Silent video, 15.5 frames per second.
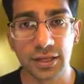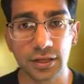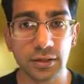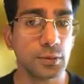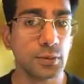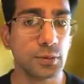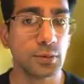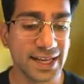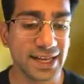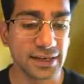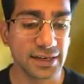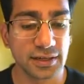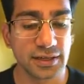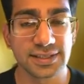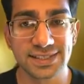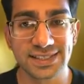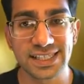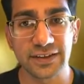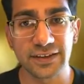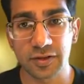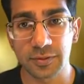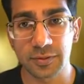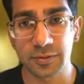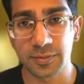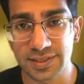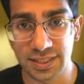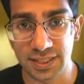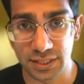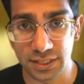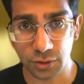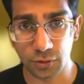You will get 7
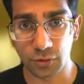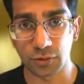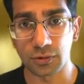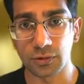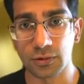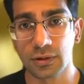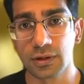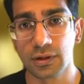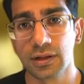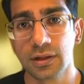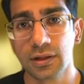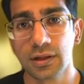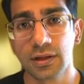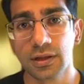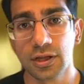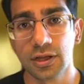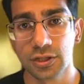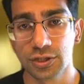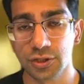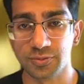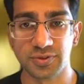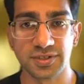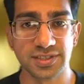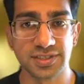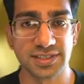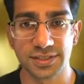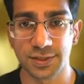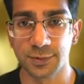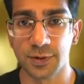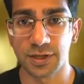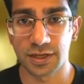minutes in total to
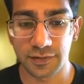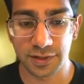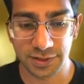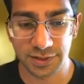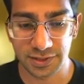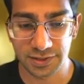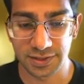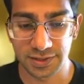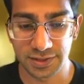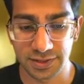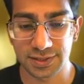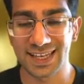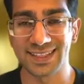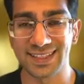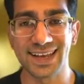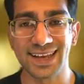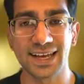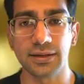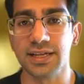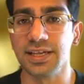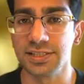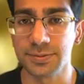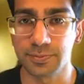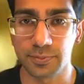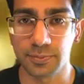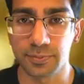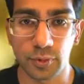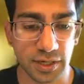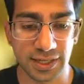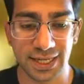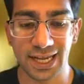present to one of our judges. And that is
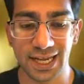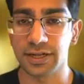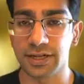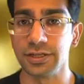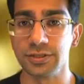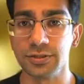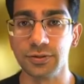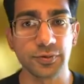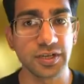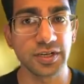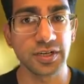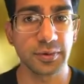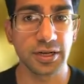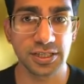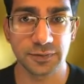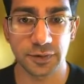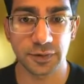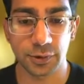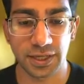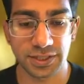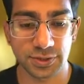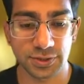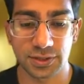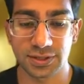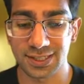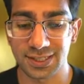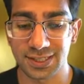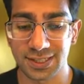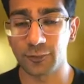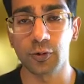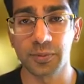broken down into 3 minutes for questions
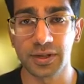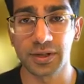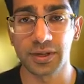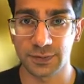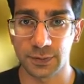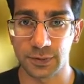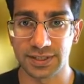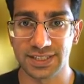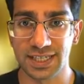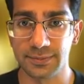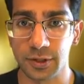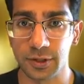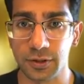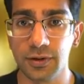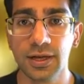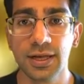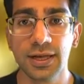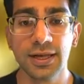and 4 minutes for a demo.